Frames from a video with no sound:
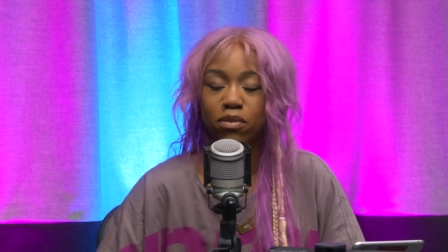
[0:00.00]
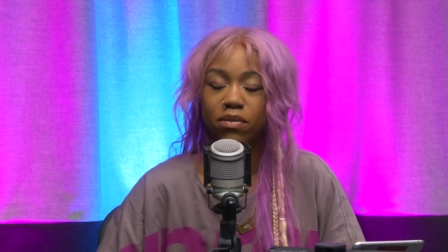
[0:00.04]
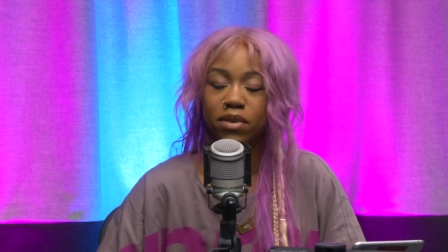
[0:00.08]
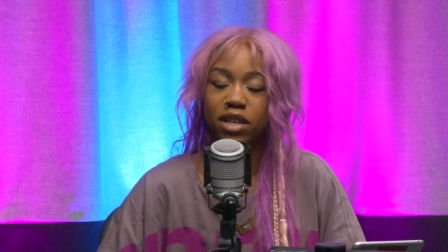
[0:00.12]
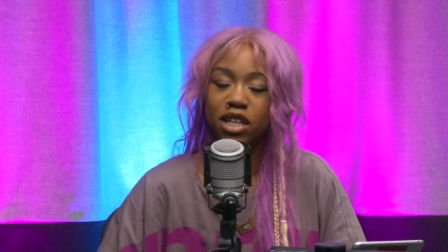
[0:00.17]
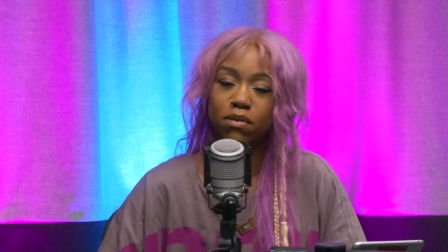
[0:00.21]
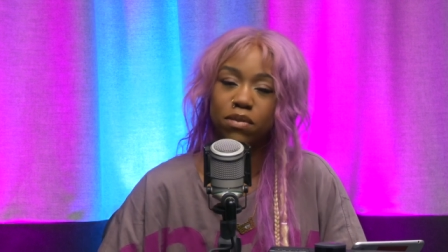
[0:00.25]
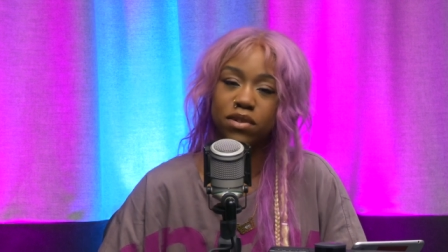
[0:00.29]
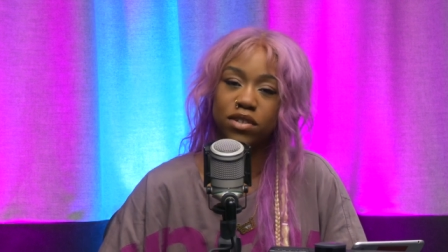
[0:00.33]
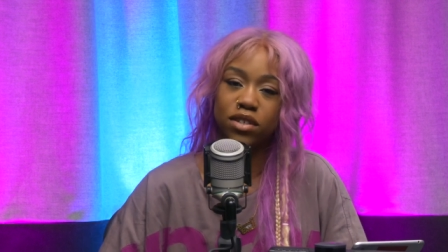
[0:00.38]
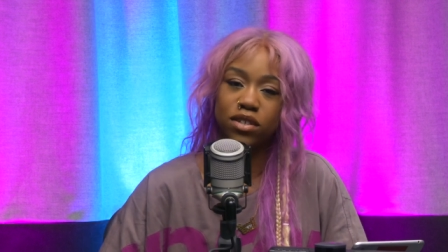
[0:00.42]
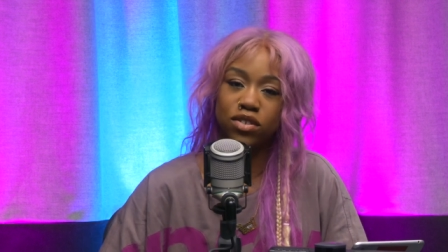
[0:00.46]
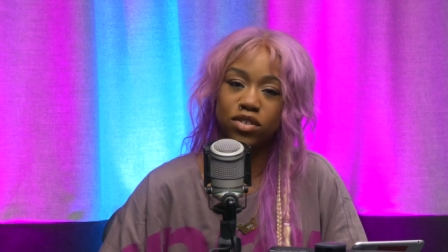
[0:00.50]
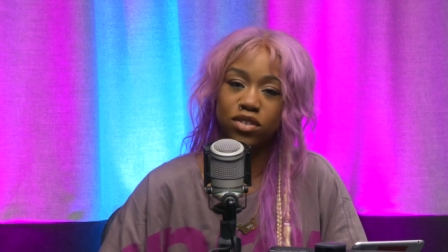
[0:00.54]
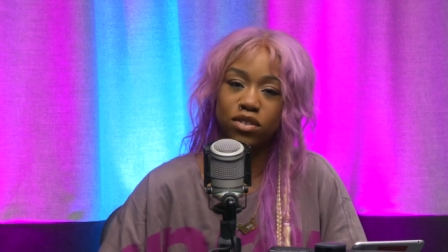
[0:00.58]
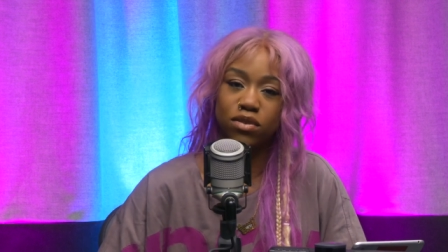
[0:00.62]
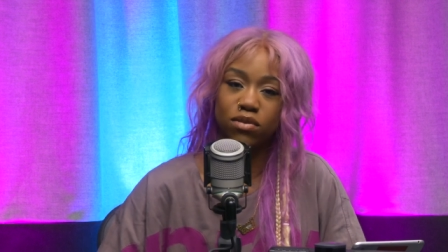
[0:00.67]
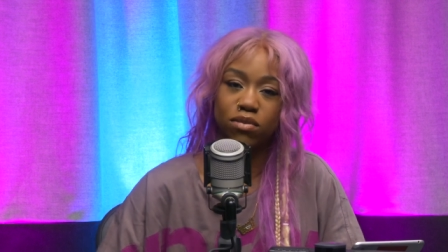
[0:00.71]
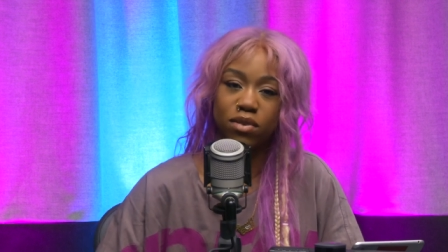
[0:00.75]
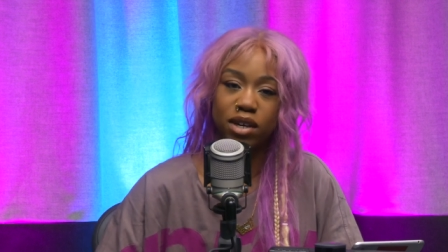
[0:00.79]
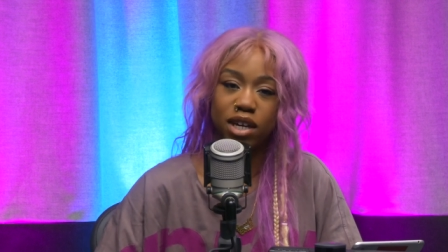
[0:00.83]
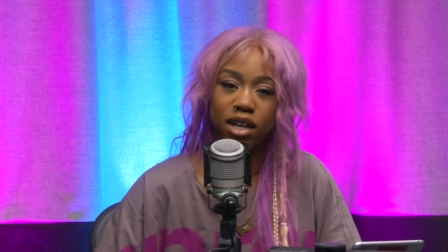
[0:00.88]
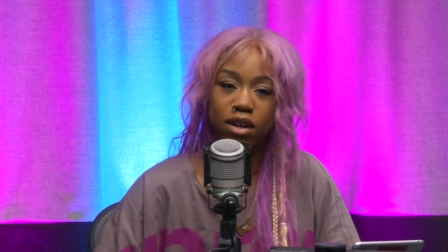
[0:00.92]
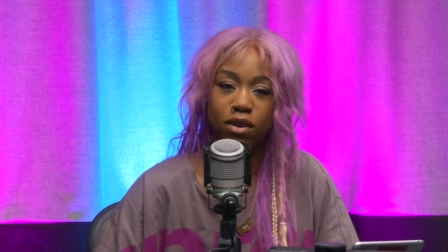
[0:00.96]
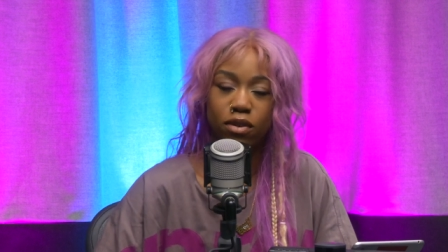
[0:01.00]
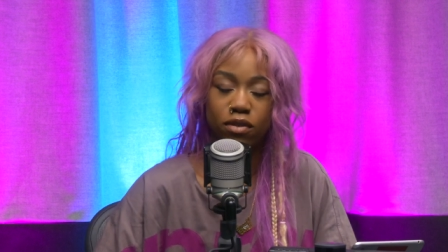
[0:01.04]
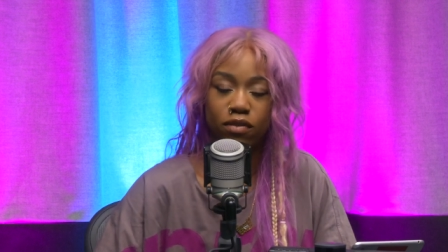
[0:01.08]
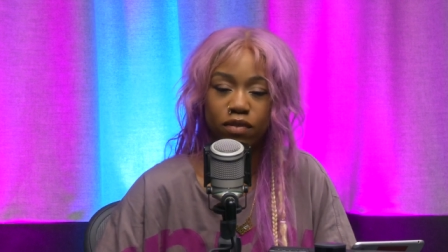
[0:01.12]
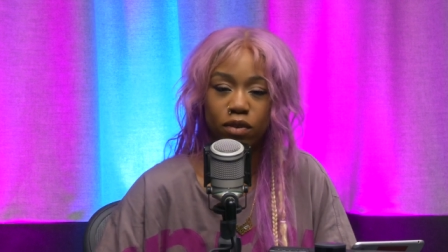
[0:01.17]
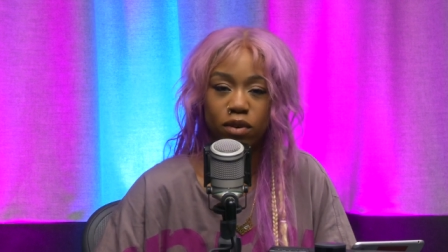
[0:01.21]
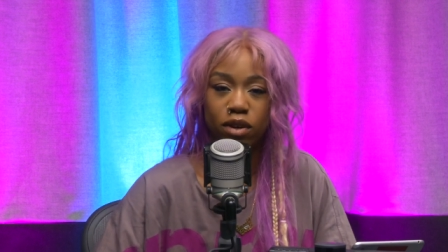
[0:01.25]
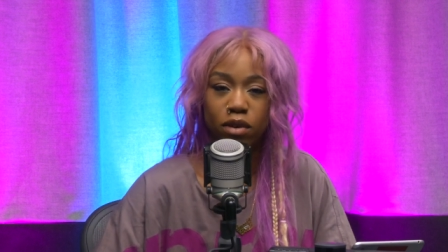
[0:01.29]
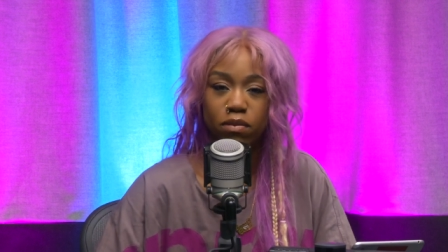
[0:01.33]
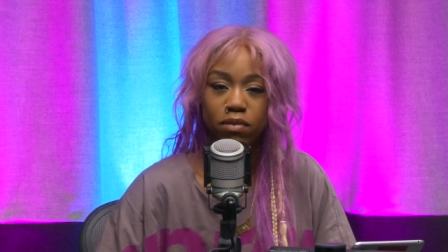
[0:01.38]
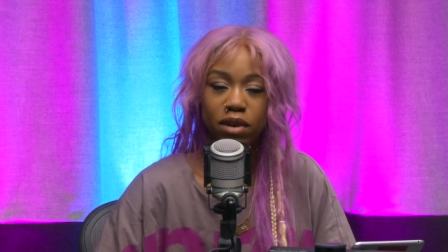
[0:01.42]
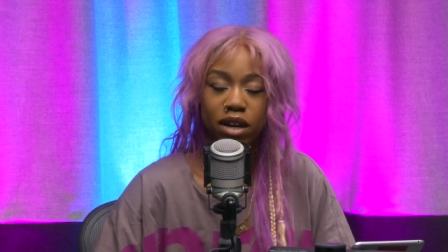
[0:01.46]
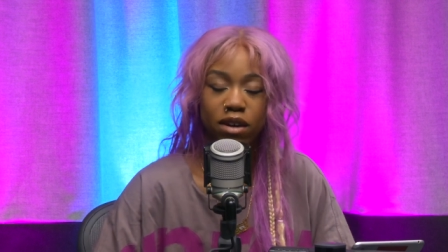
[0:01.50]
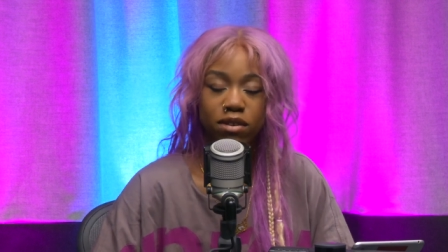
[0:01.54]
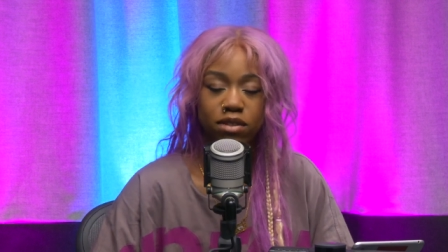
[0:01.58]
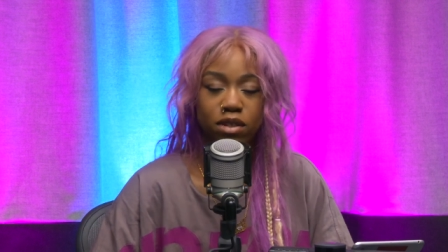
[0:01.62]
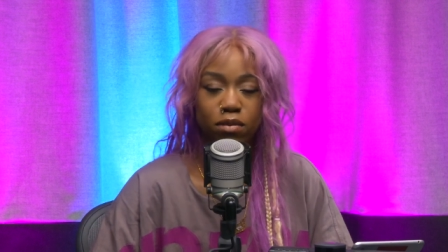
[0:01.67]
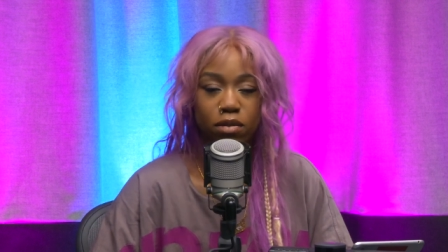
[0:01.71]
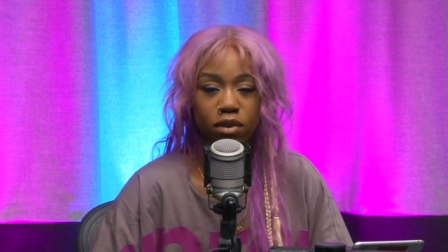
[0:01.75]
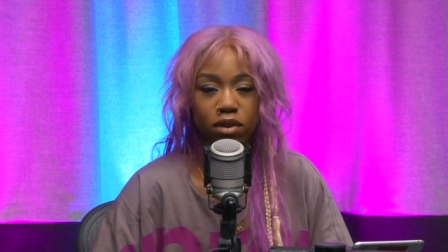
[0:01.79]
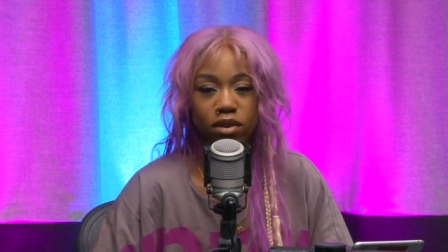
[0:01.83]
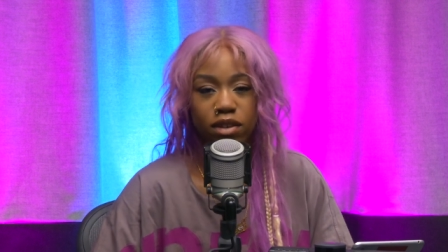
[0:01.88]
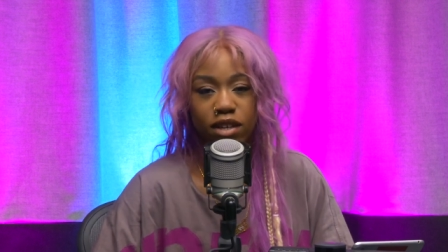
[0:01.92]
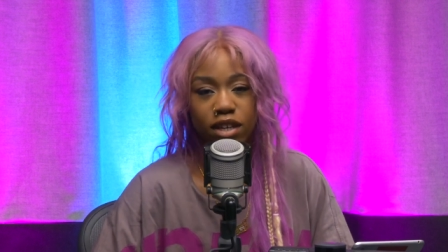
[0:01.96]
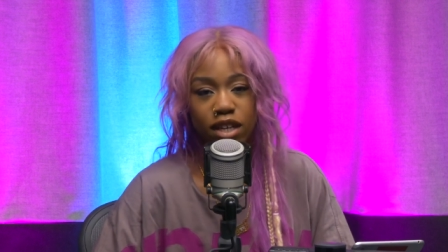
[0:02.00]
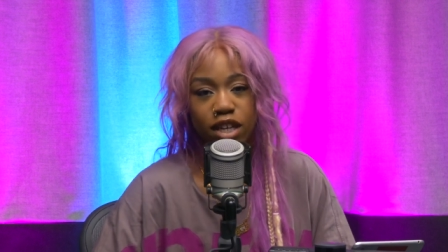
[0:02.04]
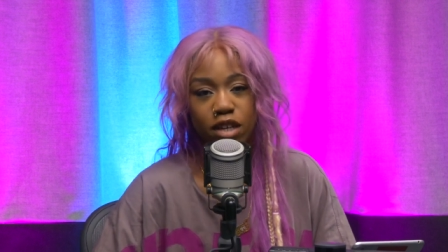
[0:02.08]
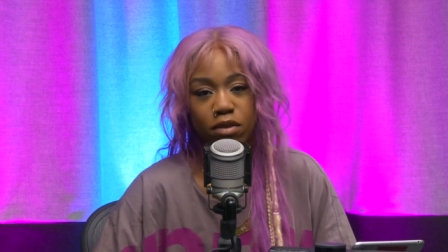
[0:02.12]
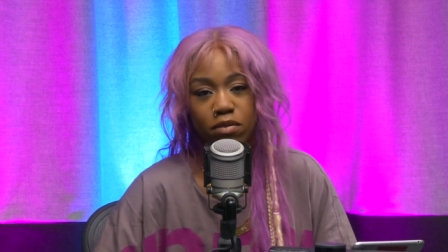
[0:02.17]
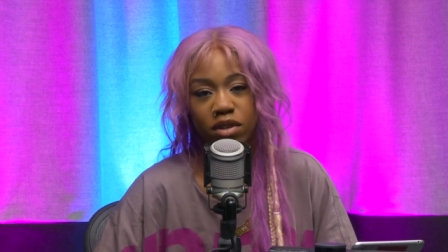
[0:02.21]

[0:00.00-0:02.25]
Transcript: me in a position where I'll feel compelled to block him.